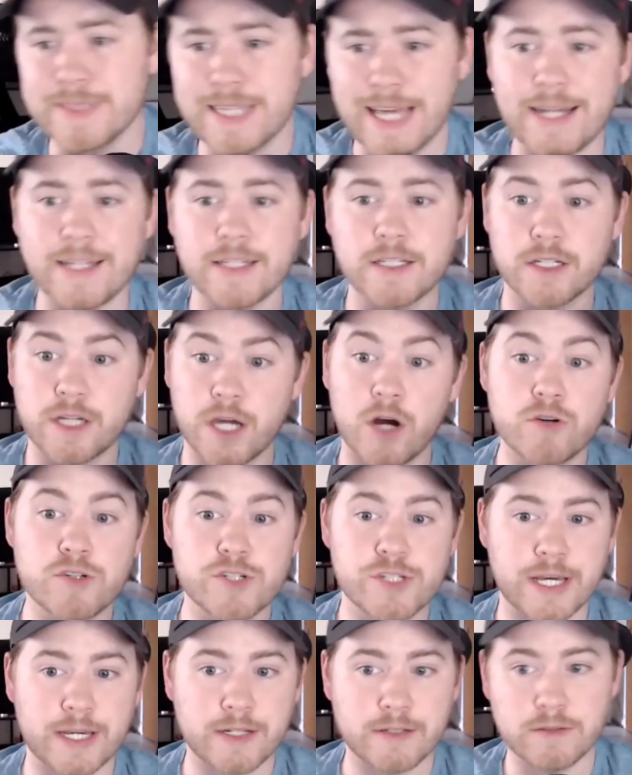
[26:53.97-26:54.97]
Getting a
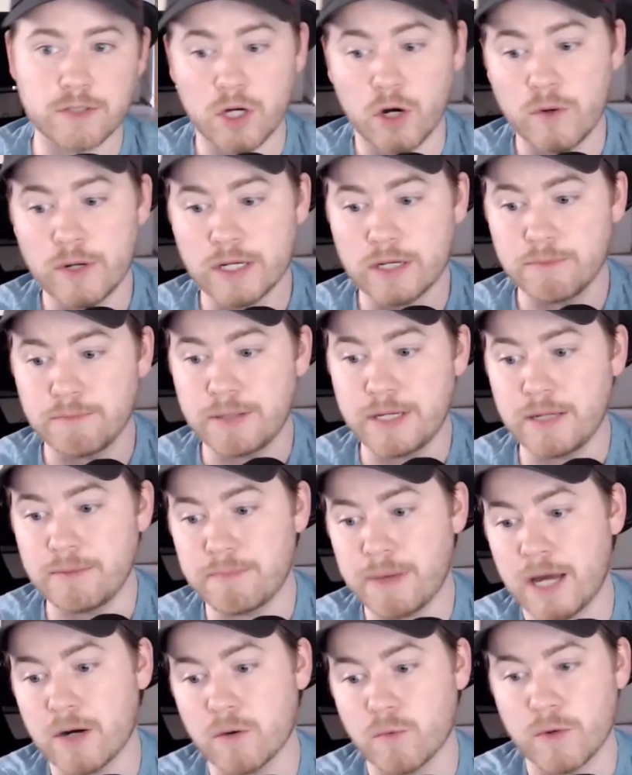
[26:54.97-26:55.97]
coach that can go and
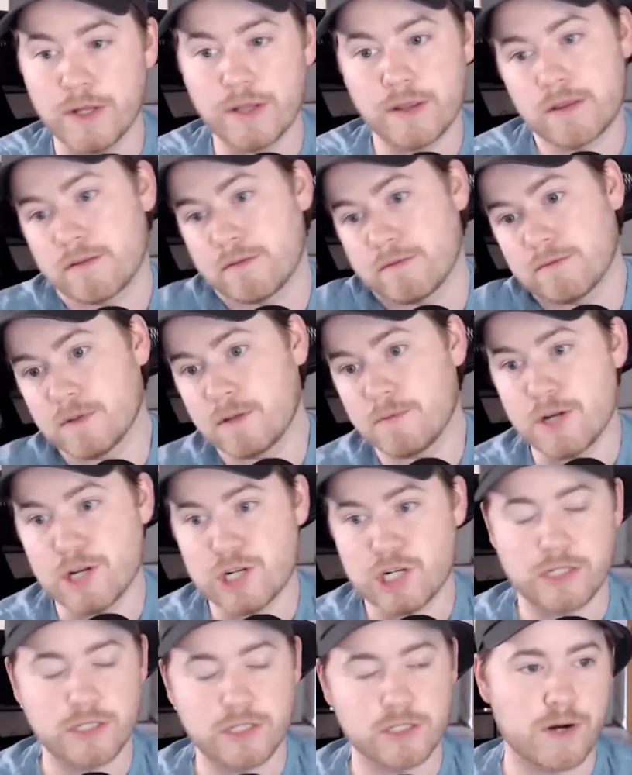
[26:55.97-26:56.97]
compete better with the
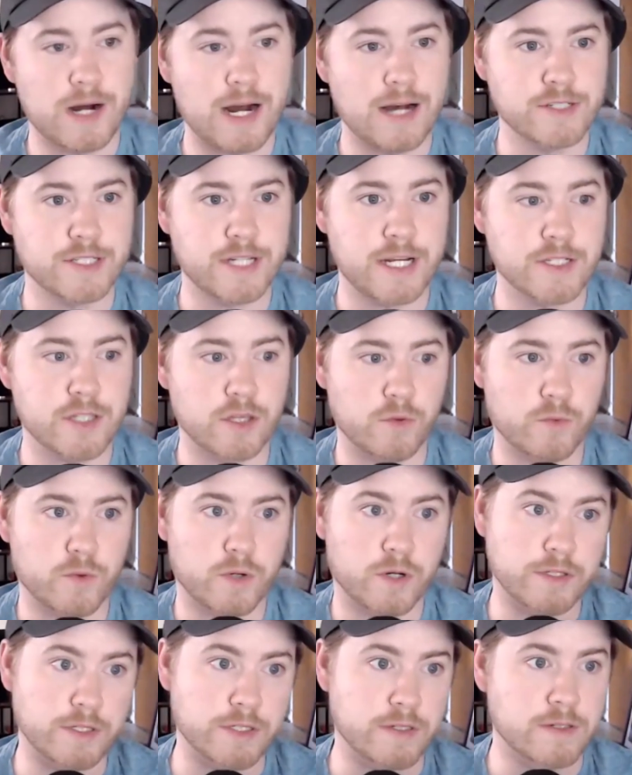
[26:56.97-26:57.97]
Michigans and Ohio States of the
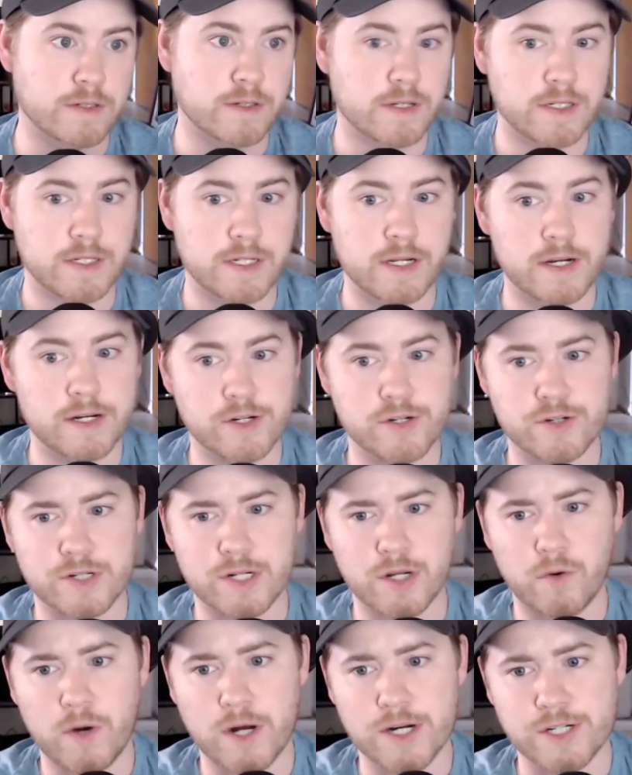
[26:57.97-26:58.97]
world is an
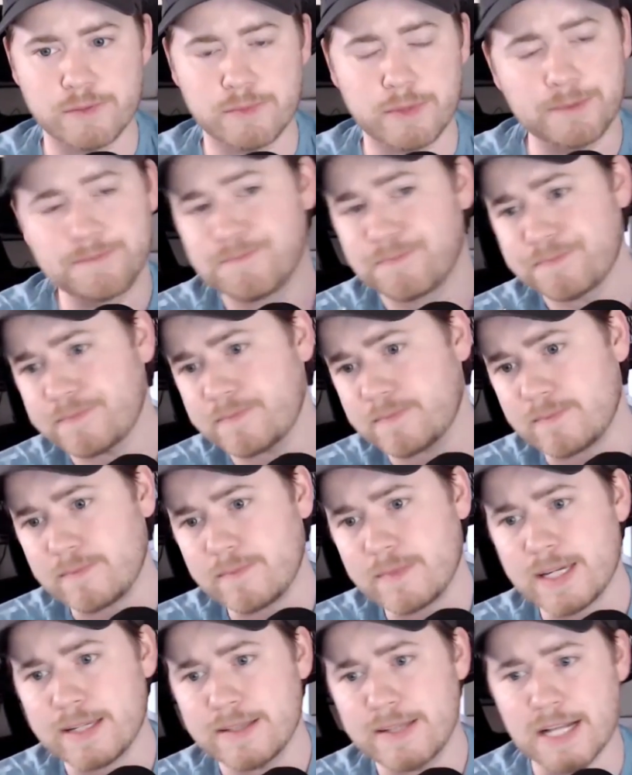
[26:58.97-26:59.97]
interesting question, but
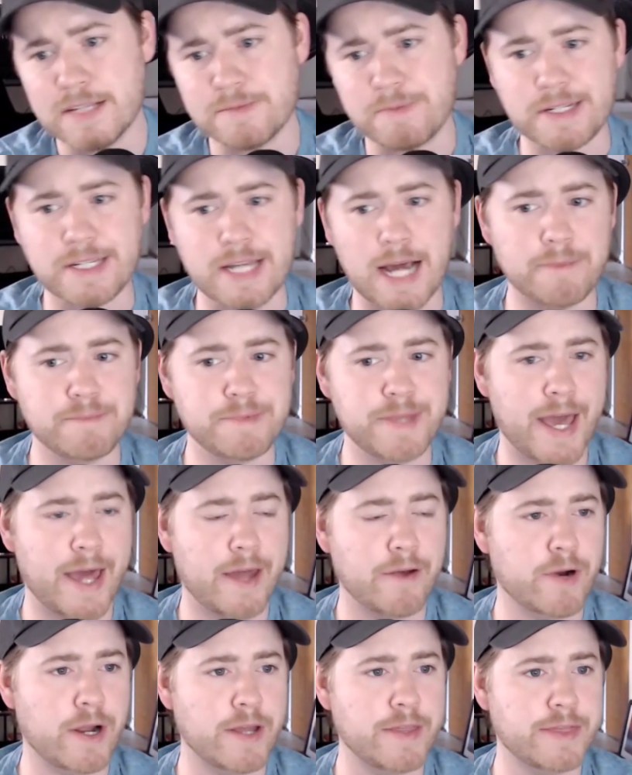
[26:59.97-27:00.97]
that's my top
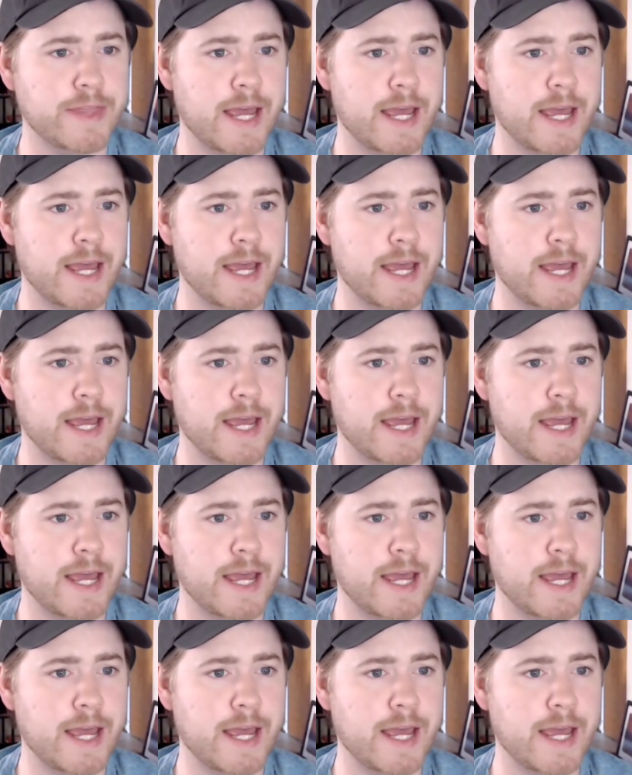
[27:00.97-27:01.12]
10 right